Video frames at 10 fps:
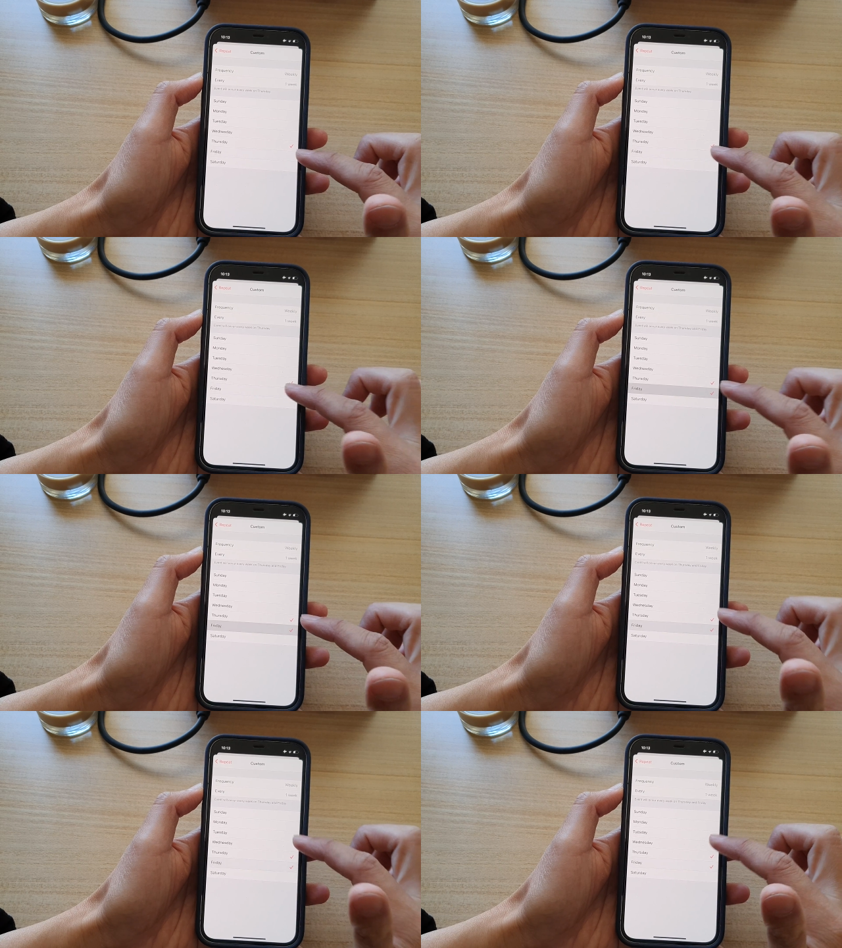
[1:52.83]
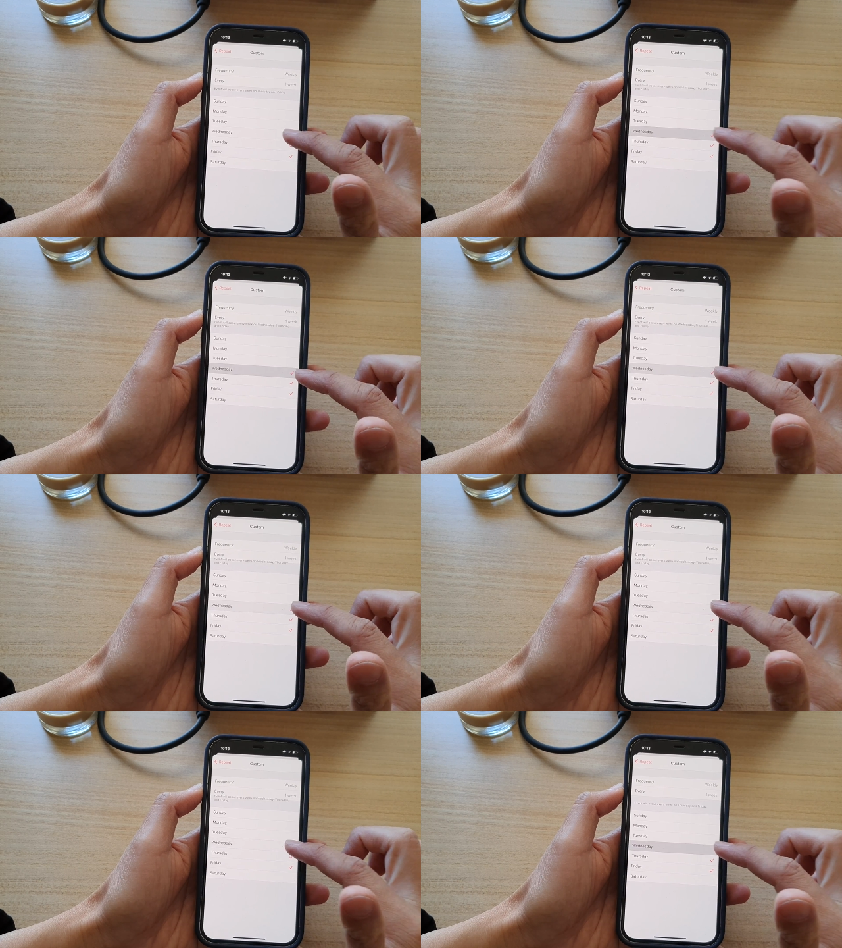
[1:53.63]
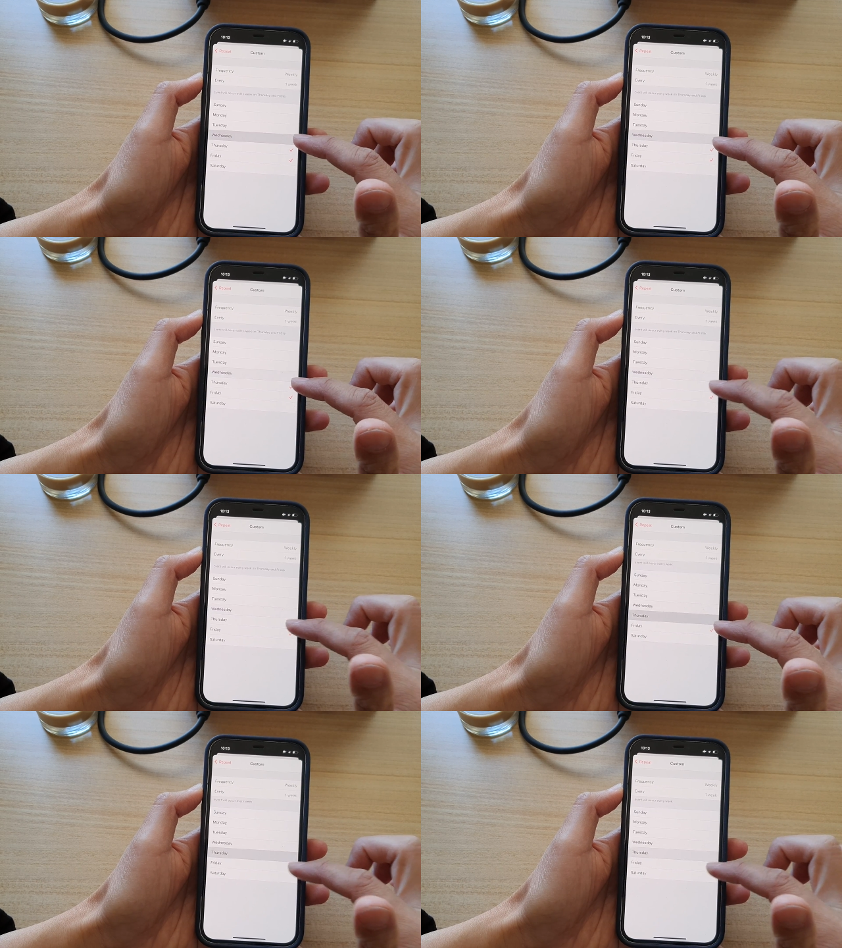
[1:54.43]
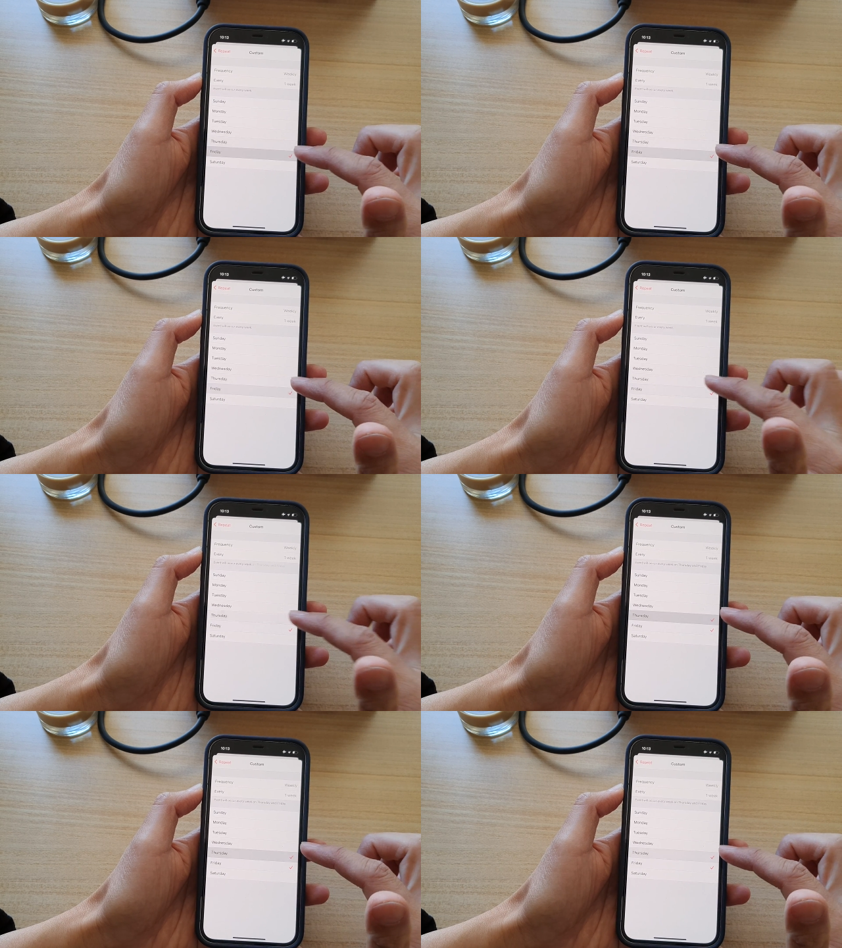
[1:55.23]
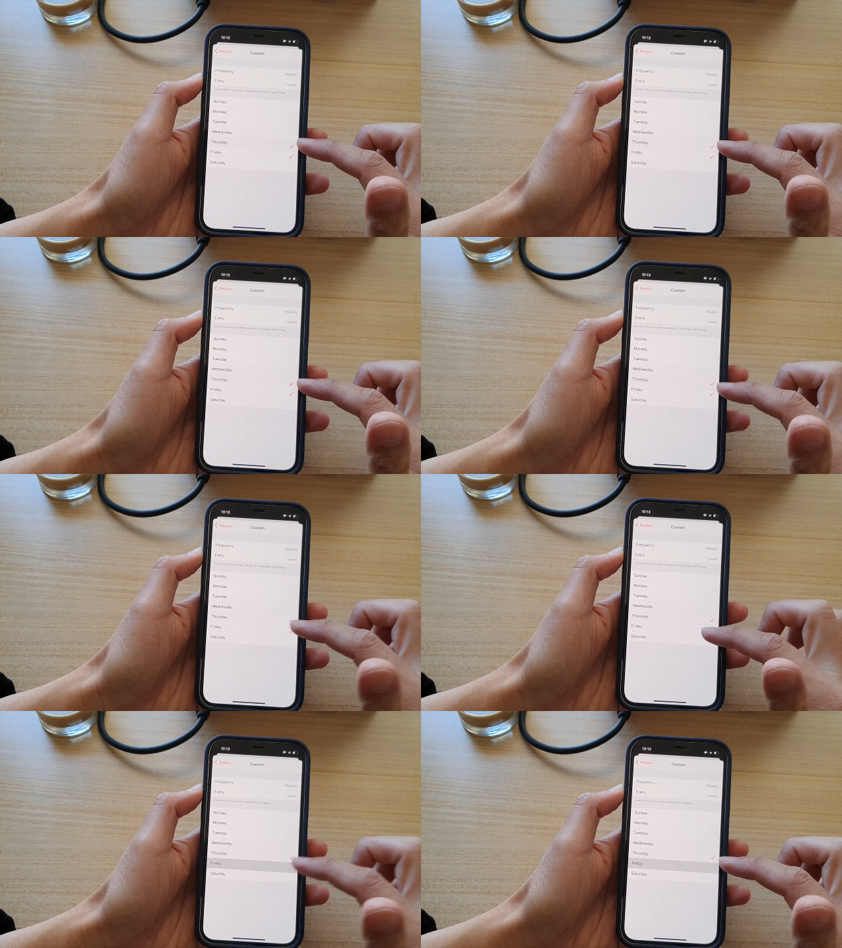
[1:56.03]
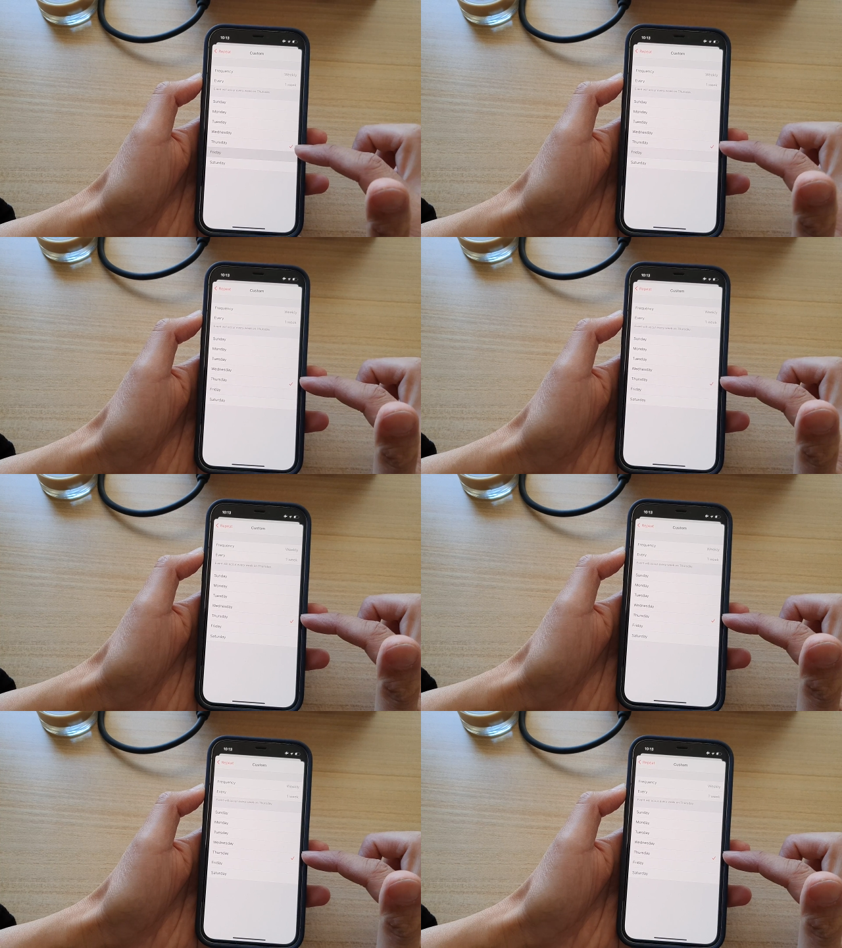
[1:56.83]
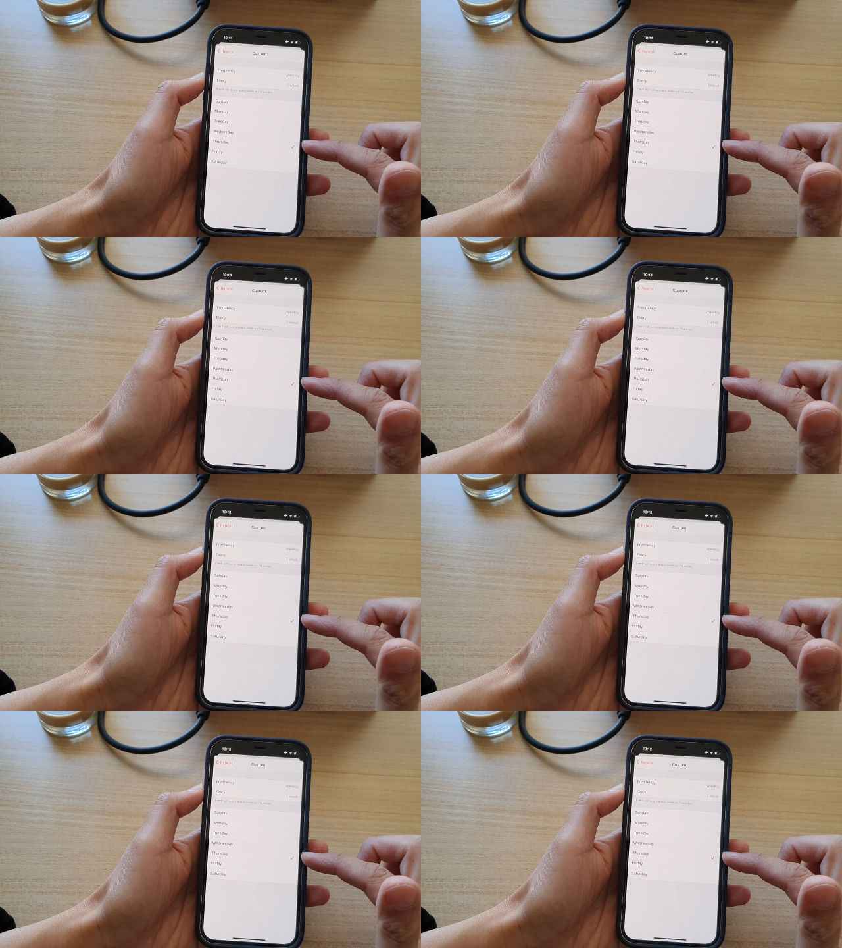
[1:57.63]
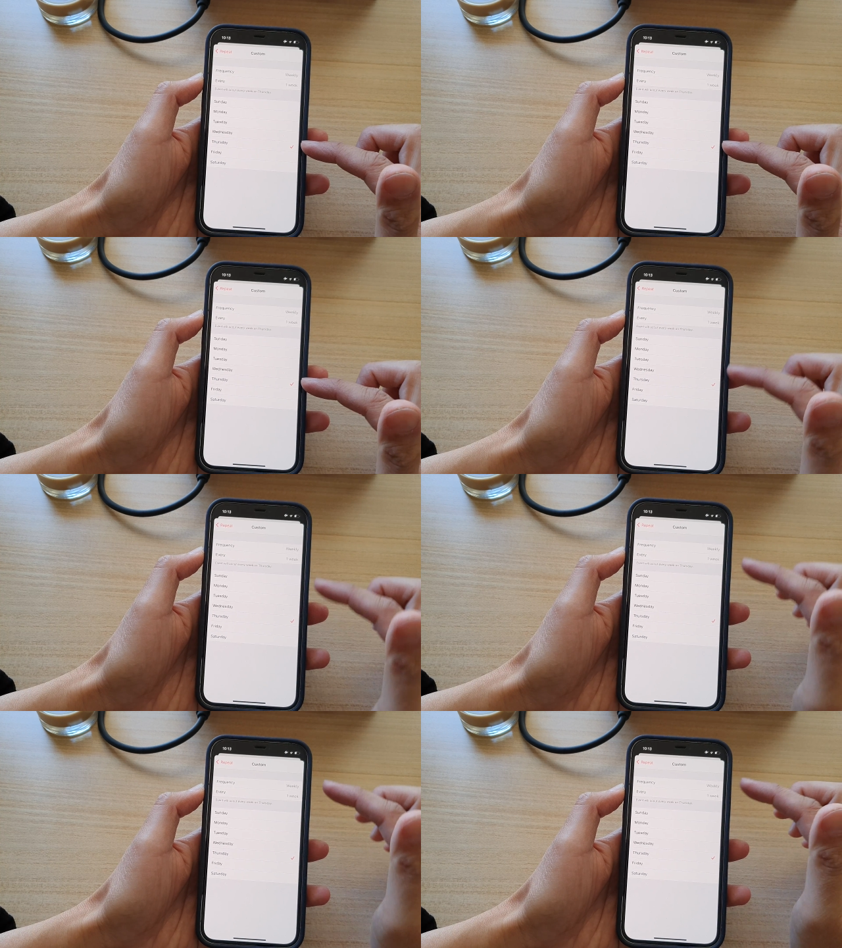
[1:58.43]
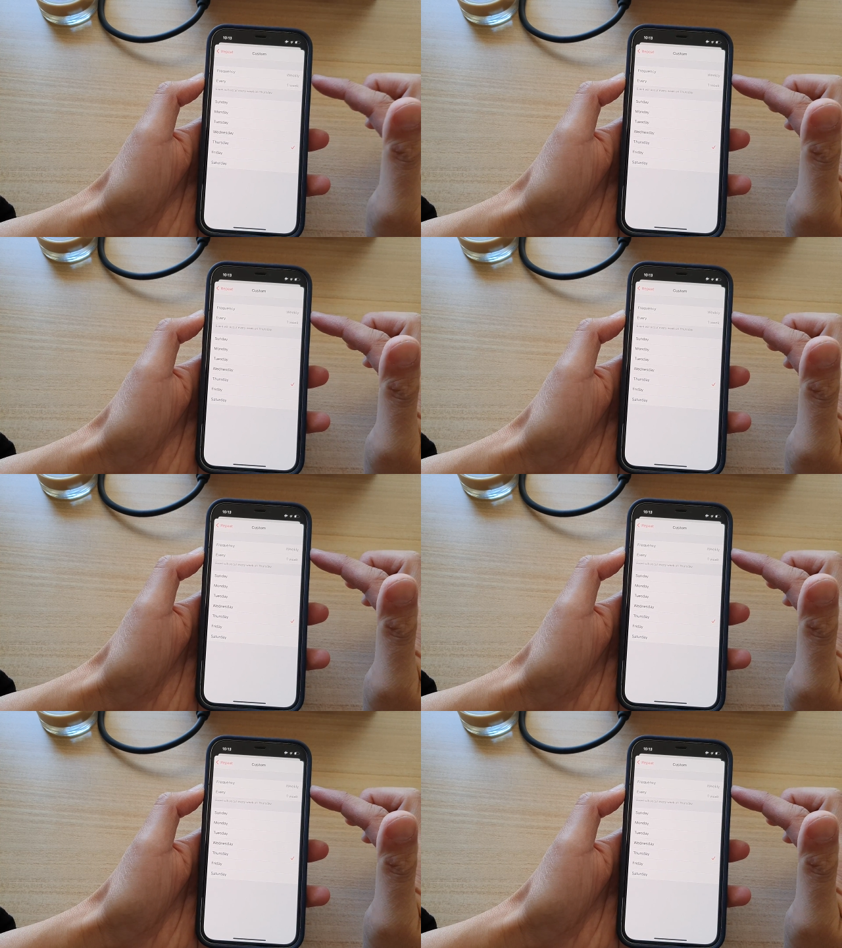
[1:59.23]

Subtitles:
No face is visible, so there are no lips to read.